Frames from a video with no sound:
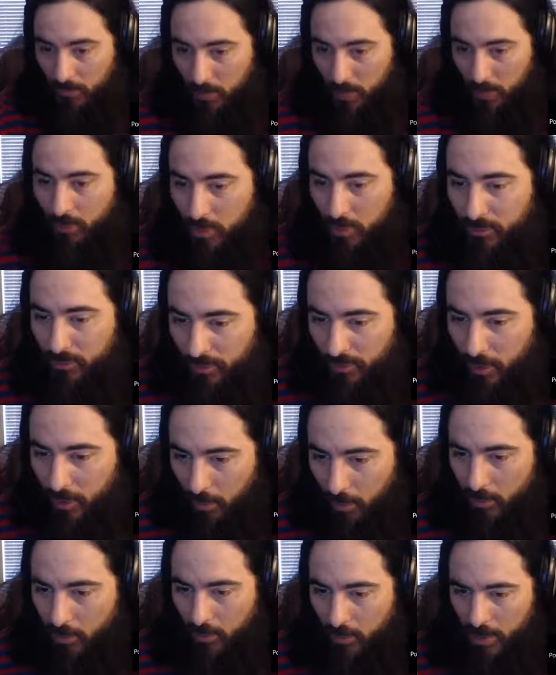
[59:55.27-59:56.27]
you
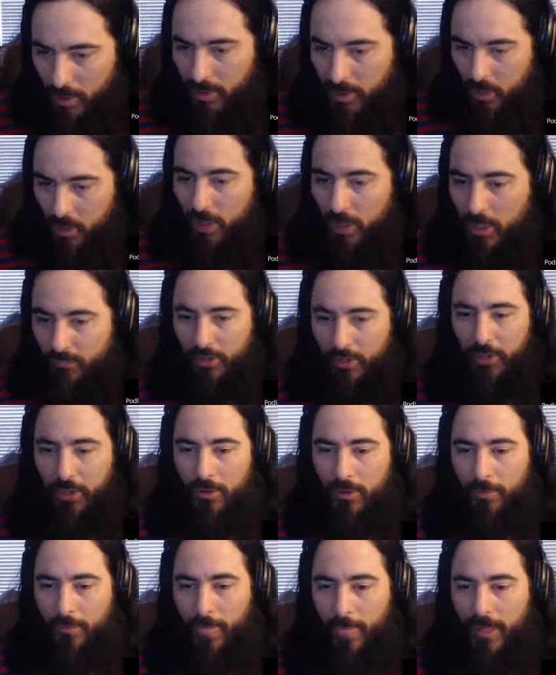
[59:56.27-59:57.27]
feel is good for
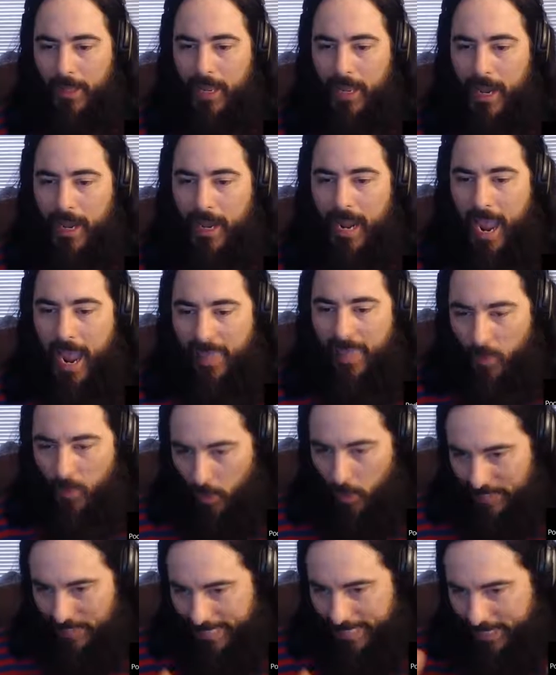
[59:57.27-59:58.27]
you. And then
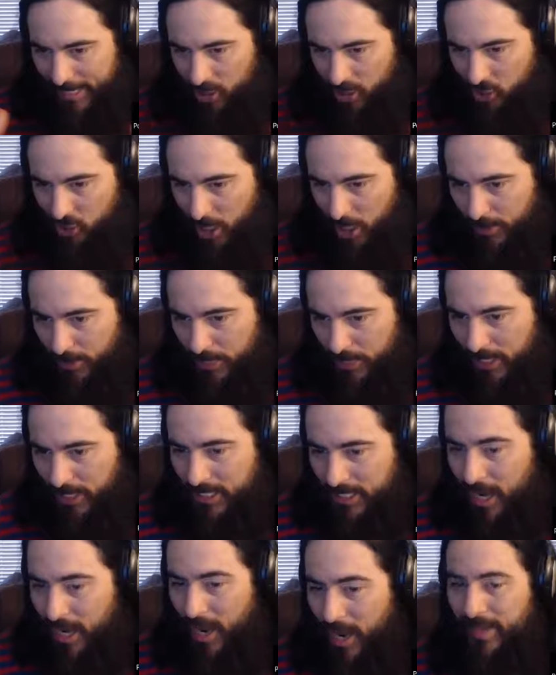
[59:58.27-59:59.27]
once that description is
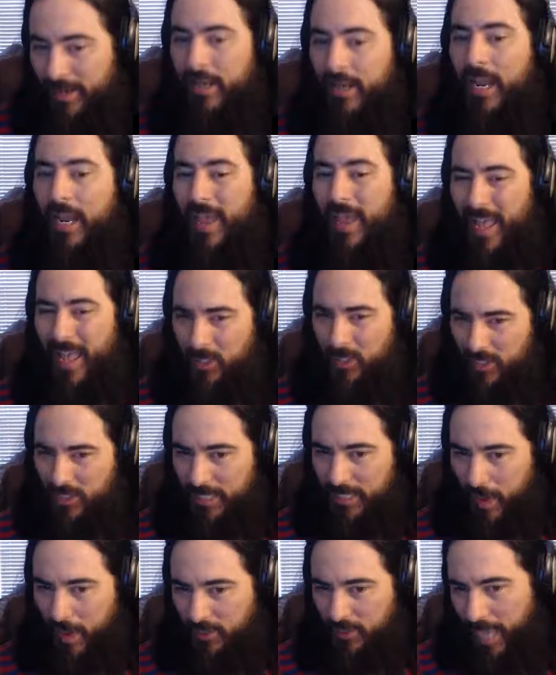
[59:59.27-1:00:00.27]
done, and that's what
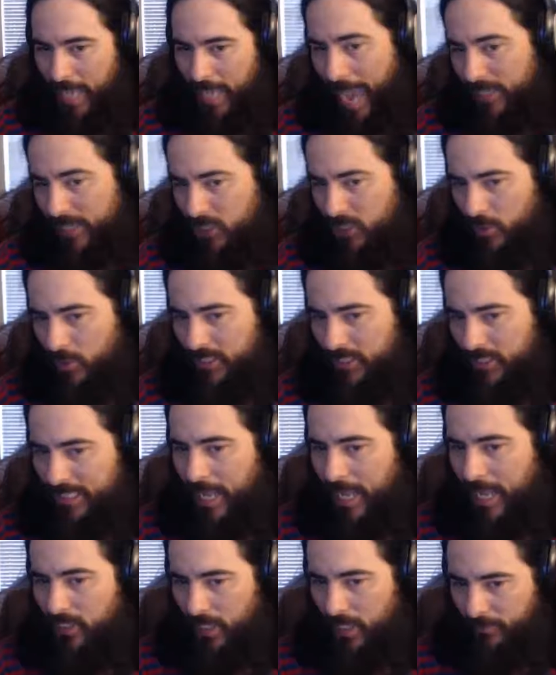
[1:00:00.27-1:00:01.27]
I was asking you, it
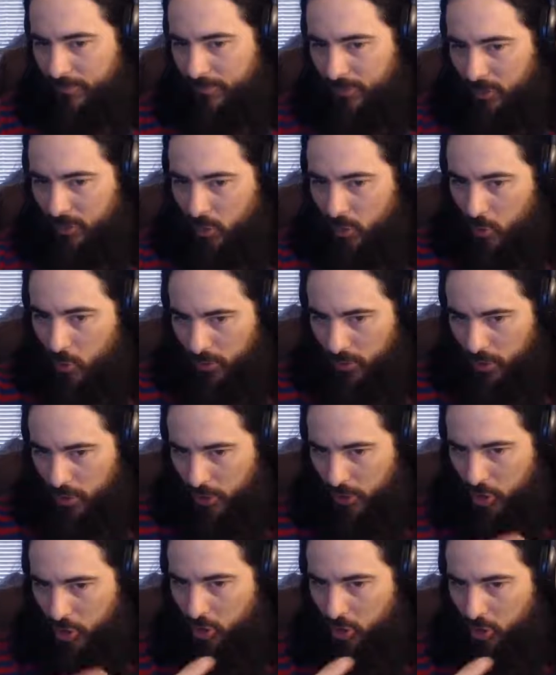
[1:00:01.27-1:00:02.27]
sounds like your
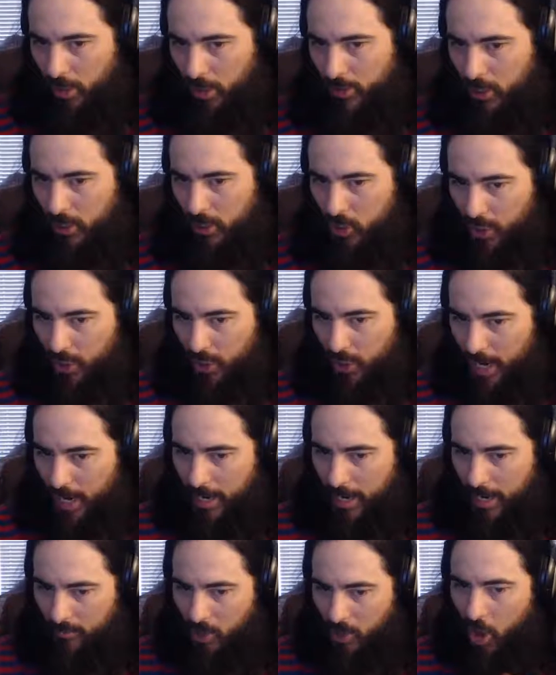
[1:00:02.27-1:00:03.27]
description is going to kind
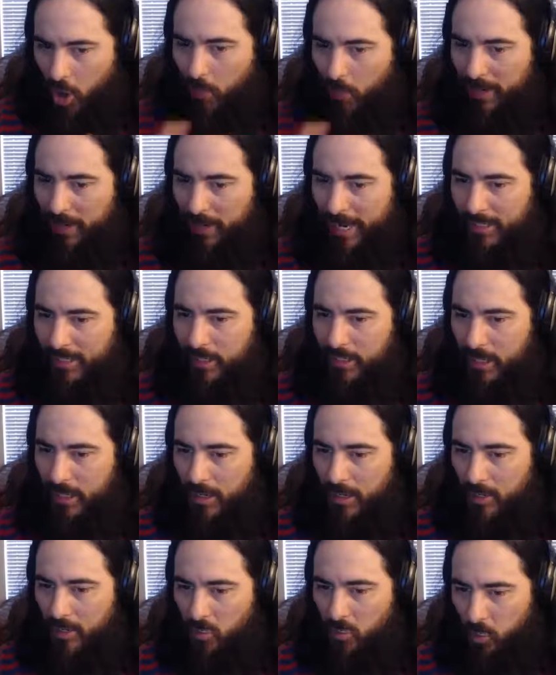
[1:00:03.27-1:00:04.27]
of culminate
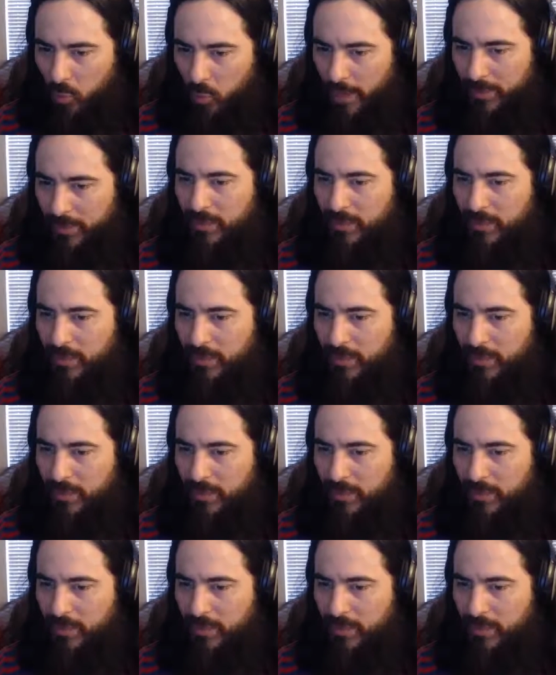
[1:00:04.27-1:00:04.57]
with